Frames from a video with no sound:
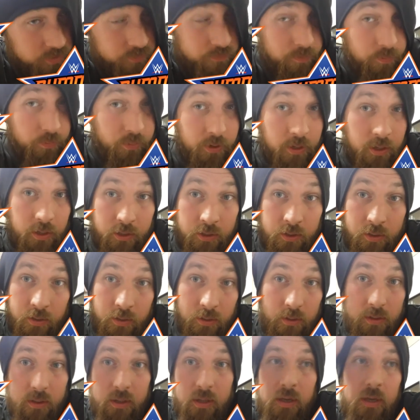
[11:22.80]
got different
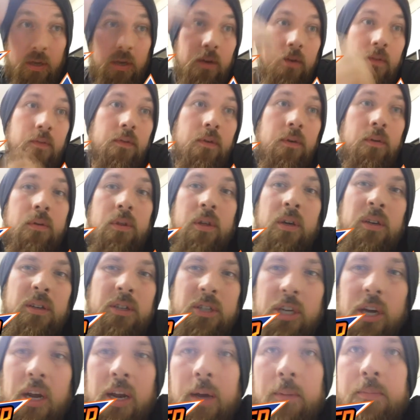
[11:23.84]
predictions, if you
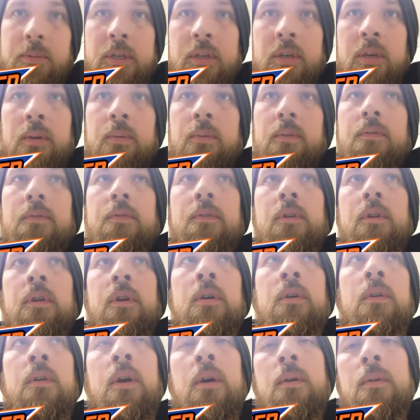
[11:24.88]
think, shut up, Steve, what the fuck
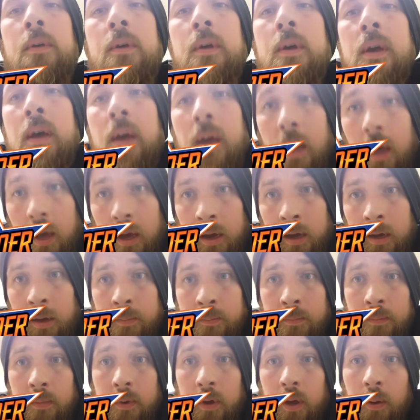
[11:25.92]
do you know?
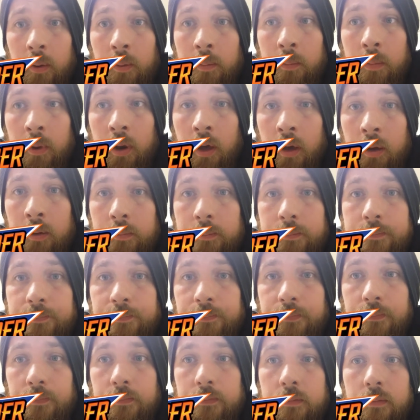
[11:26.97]
Um, comment below.
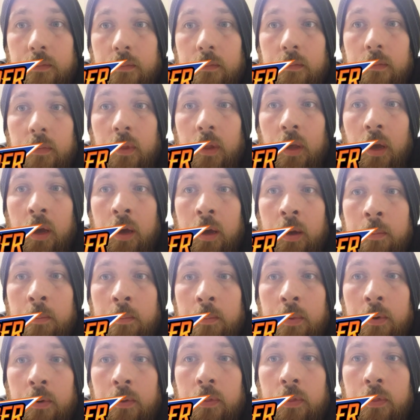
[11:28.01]

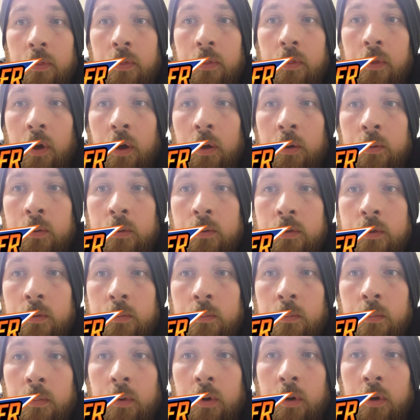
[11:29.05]
Um, but those
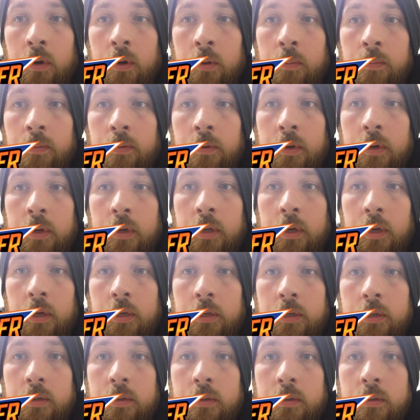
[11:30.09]
are my
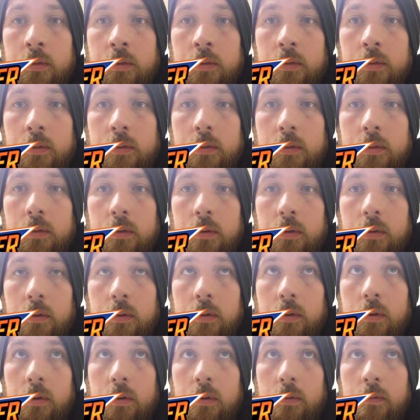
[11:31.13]
predictions
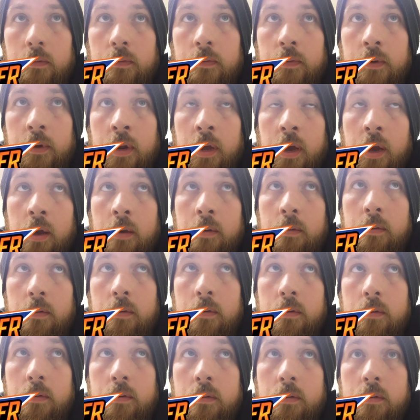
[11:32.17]
for now
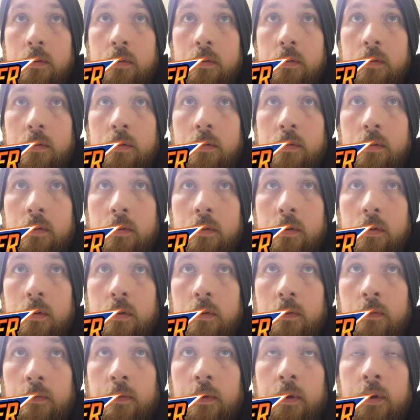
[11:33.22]

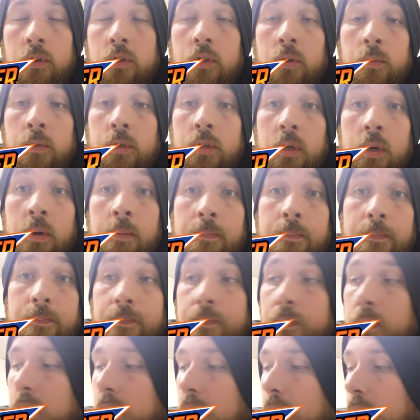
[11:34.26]
for SummerSlam.
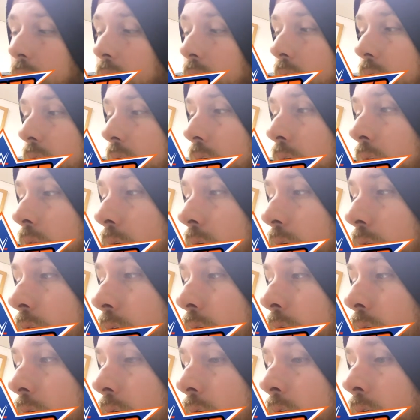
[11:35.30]
And then I
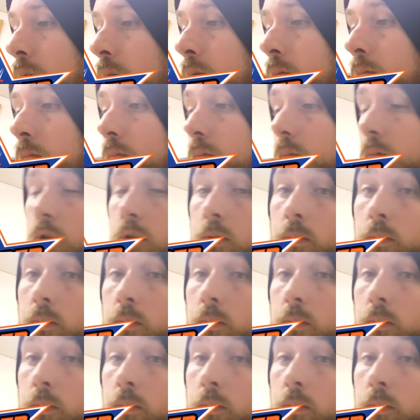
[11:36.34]
think on